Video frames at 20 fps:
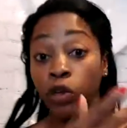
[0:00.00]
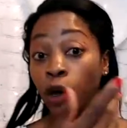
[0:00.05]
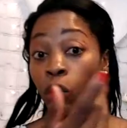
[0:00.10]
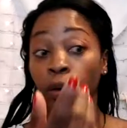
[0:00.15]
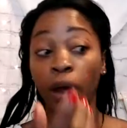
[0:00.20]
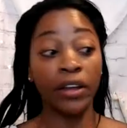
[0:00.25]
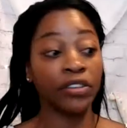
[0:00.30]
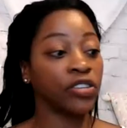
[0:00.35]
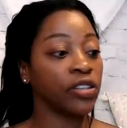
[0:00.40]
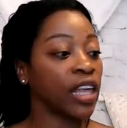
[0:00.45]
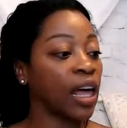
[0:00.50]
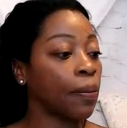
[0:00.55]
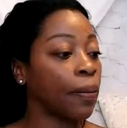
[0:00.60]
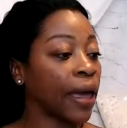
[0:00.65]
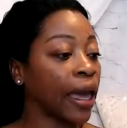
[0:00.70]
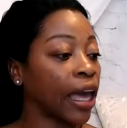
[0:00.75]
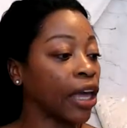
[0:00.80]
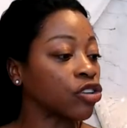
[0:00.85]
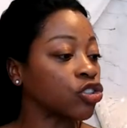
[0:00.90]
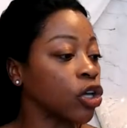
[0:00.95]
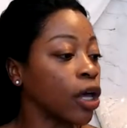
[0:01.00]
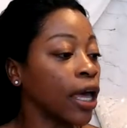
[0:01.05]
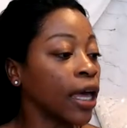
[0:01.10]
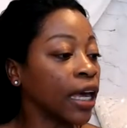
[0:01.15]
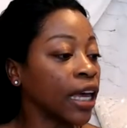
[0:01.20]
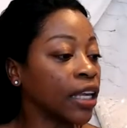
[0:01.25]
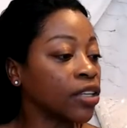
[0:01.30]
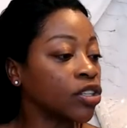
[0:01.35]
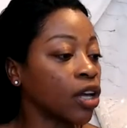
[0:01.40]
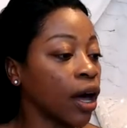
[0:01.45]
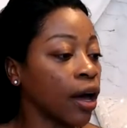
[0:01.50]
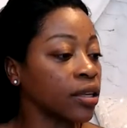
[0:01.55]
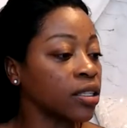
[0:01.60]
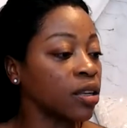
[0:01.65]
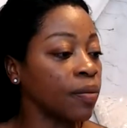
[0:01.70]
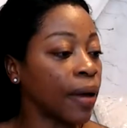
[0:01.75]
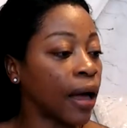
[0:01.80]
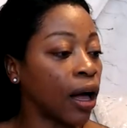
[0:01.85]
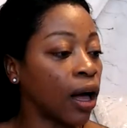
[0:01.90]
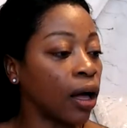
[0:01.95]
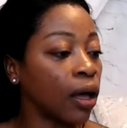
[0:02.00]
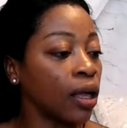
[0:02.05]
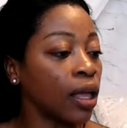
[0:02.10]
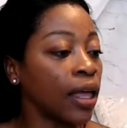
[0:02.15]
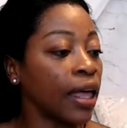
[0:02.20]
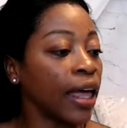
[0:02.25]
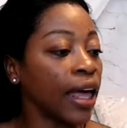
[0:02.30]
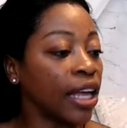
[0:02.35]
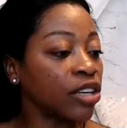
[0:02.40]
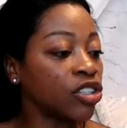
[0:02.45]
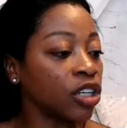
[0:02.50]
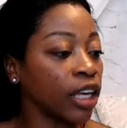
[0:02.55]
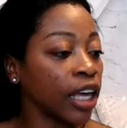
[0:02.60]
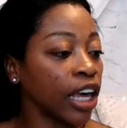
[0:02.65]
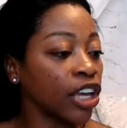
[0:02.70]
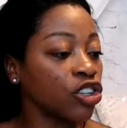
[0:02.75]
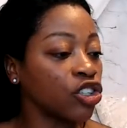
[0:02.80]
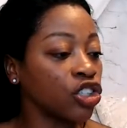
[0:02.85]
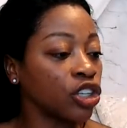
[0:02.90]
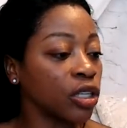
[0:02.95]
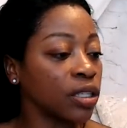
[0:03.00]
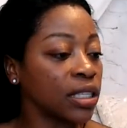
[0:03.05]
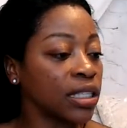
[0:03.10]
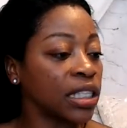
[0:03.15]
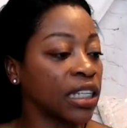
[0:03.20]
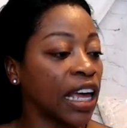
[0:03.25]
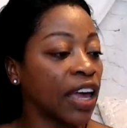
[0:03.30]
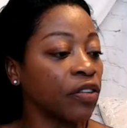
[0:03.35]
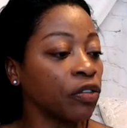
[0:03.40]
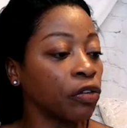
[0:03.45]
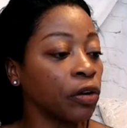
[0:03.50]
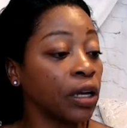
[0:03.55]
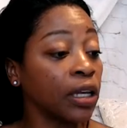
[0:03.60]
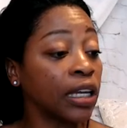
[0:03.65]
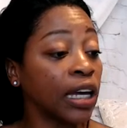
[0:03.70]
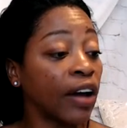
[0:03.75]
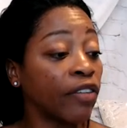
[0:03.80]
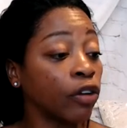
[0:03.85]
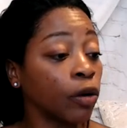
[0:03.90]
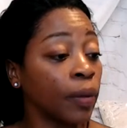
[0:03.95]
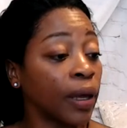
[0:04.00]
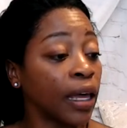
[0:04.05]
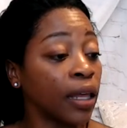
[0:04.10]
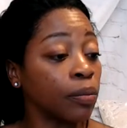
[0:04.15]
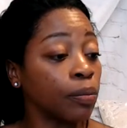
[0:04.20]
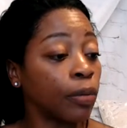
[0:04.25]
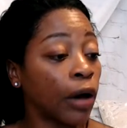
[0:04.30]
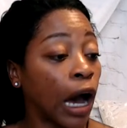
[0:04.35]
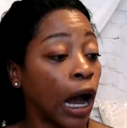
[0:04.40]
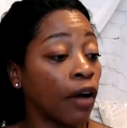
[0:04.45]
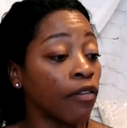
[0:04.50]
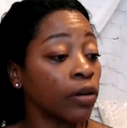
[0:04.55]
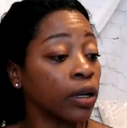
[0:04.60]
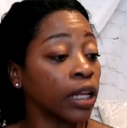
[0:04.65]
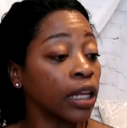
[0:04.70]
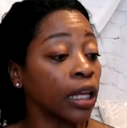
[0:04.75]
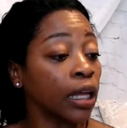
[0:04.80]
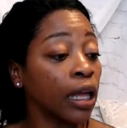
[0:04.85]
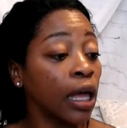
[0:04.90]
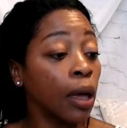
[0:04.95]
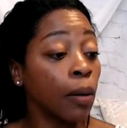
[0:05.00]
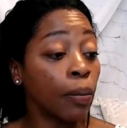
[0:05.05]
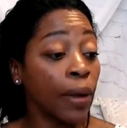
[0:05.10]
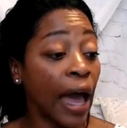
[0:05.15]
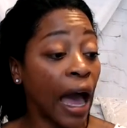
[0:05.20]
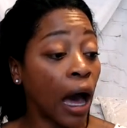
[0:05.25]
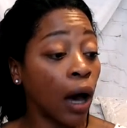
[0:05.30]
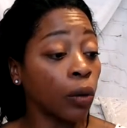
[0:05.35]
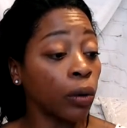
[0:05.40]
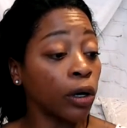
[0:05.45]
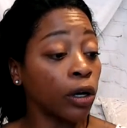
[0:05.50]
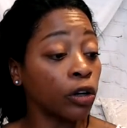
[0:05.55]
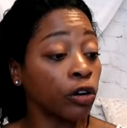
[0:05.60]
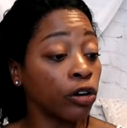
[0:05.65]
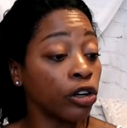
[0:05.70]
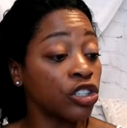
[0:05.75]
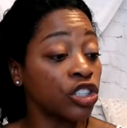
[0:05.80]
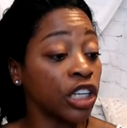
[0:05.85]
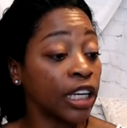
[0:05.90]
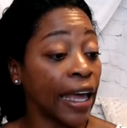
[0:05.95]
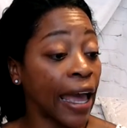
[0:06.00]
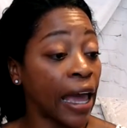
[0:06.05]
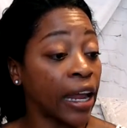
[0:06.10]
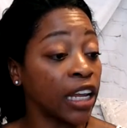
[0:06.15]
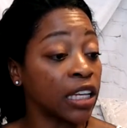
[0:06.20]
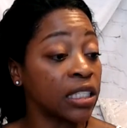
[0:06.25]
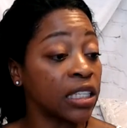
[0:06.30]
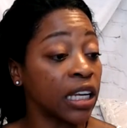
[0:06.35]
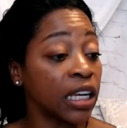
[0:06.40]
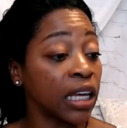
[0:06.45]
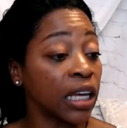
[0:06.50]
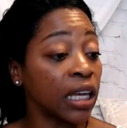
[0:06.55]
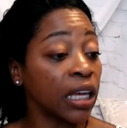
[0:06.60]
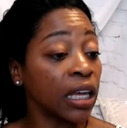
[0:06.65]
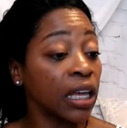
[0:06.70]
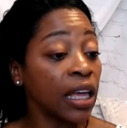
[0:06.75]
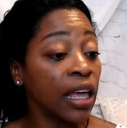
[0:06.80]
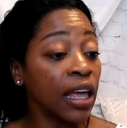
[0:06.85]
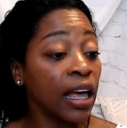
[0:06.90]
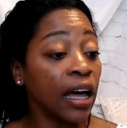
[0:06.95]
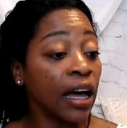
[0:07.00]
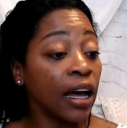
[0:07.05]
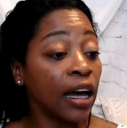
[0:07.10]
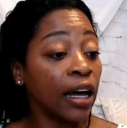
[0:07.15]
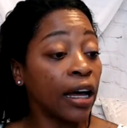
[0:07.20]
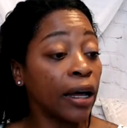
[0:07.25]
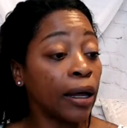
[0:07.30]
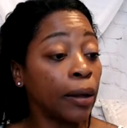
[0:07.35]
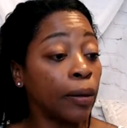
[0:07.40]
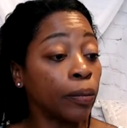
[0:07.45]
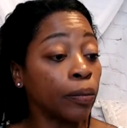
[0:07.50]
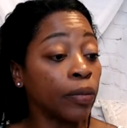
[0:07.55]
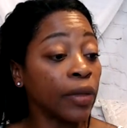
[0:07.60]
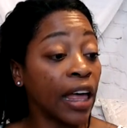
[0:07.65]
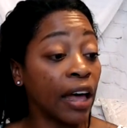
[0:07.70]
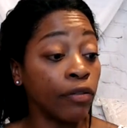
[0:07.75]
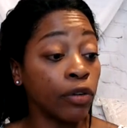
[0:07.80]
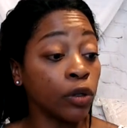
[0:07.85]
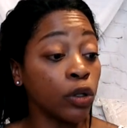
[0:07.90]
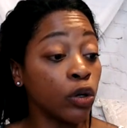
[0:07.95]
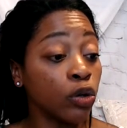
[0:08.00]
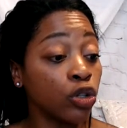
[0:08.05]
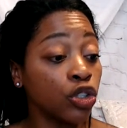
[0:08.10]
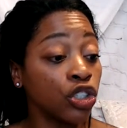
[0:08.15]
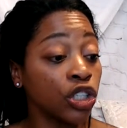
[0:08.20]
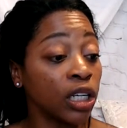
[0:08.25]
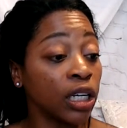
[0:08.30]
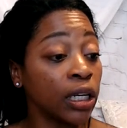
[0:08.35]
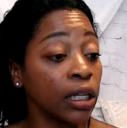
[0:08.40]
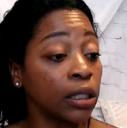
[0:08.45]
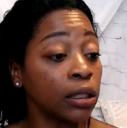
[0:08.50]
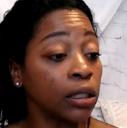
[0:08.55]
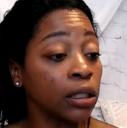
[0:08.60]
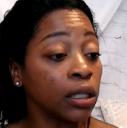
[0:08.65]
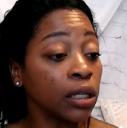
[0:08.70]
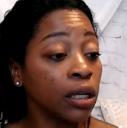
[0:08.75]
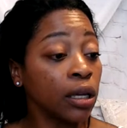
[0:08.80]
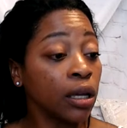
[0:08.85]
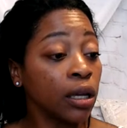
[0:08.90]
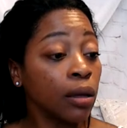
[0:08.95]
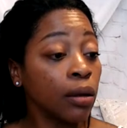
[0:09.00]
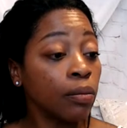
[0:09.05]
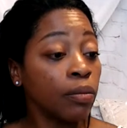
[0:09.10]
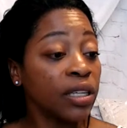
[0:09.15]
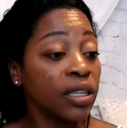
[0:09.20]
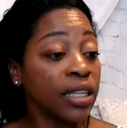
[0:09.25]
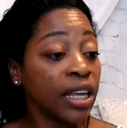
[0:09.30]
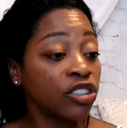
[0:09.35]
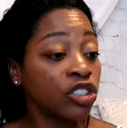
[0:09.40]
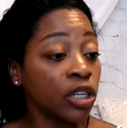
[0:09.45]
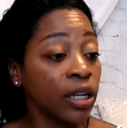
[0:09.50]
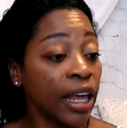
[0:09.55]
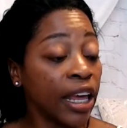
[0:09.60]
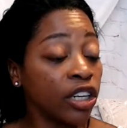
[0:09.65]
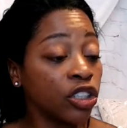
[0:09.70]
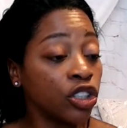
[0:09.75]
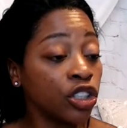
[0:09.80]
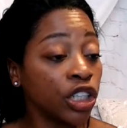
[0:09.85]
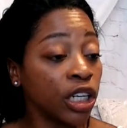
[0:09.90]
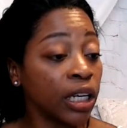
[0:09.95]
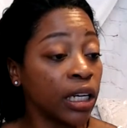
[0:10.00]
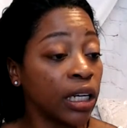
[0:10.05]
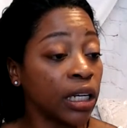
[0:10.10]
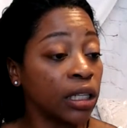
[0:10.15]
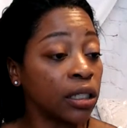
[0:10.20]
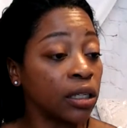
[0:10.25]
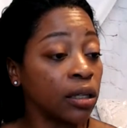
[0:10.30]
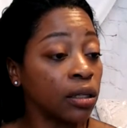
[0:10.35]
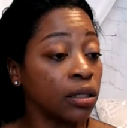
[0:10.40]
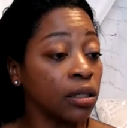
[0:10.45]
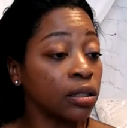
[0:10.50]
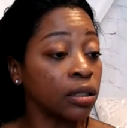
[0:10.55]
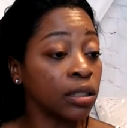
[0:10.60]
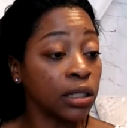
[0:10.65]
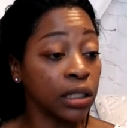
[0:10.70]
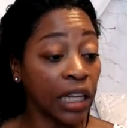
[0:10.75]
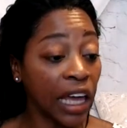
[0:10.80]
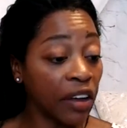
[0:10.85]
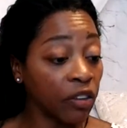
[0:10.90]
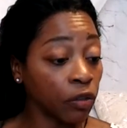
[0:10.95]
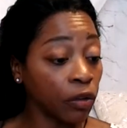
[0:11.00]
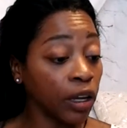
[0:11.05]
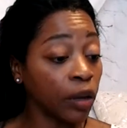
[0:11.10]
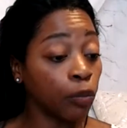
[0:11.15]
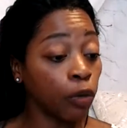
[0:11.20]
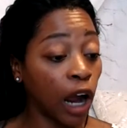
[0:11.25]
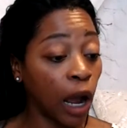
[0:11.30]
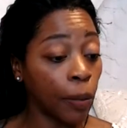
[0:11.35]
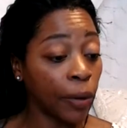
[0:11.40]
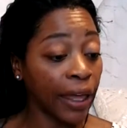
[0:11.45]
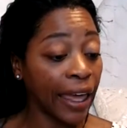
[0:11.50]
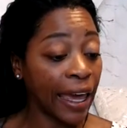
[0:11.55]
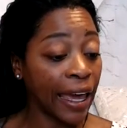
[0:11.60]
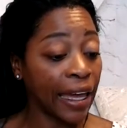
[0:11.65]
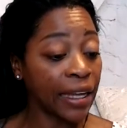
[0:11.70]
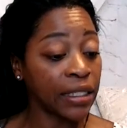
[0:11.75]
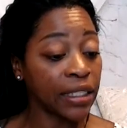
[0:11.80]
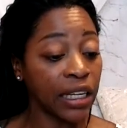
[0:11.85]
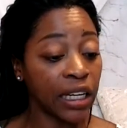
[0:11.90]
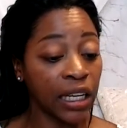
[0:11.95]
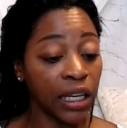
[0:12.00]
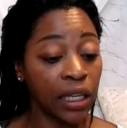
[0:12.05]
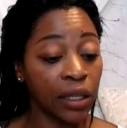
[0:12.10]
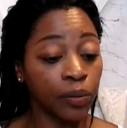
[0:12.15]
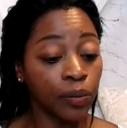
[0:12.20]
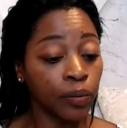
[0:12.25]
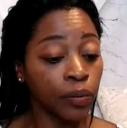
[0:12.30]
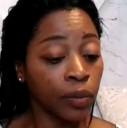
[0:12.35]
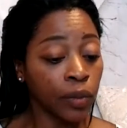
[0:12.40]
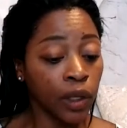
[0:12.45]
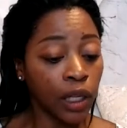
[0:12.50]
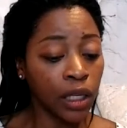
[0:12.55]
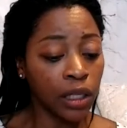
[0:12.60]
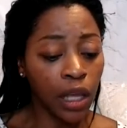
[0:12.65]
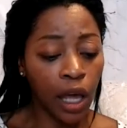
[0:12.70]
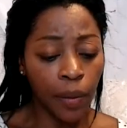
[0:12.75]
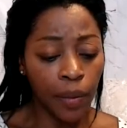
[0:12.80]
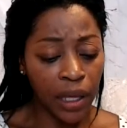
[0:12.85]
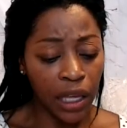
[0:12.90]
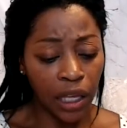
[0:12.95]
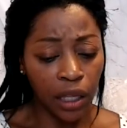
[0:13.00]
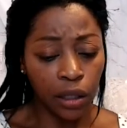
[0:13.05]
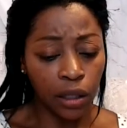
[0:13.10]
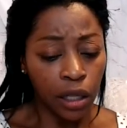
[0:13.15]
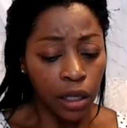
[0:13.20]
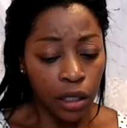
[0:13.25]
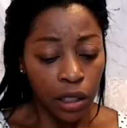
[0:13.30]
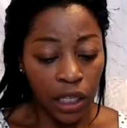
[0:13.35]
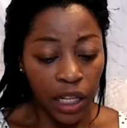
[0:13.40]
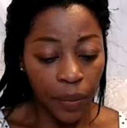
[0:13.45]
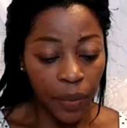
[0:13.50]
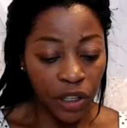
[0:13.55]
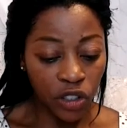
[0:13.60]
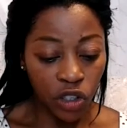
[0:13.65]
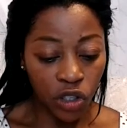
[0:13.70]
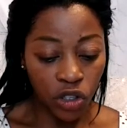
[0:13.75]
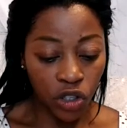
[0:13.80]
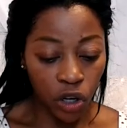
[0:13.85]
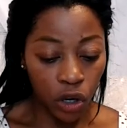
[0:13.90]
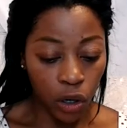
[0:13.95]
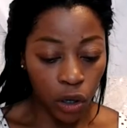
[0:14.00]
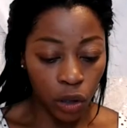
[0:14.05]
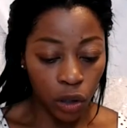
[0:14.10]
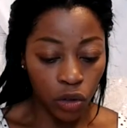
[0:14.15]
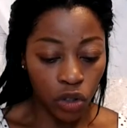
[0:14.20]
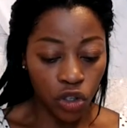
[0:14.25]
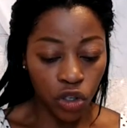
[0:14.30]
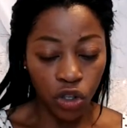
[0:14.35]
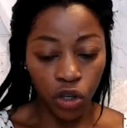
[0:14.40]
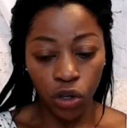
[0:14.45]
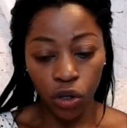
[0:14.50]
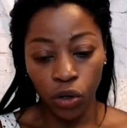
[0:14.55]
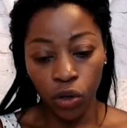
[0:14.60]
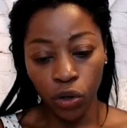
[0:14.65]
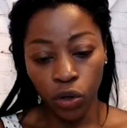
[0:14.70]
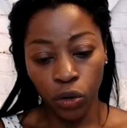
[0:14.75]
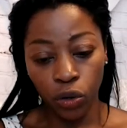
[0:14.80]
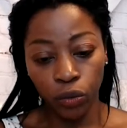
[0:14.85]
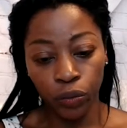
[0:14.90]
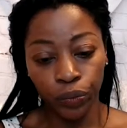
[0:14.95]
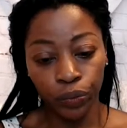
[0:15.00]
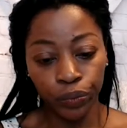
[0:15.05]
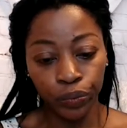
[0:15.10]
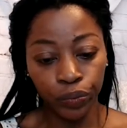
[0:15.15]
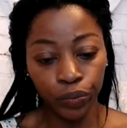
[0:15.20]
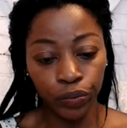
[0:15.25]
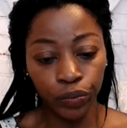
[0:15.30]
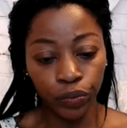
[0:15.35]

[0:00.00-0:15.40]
go right to that page. He talks about education, slavery, government, poverty, power, Christianity, um, evolution, miscegenation, slavery, propaganda. I mean, let me just turn to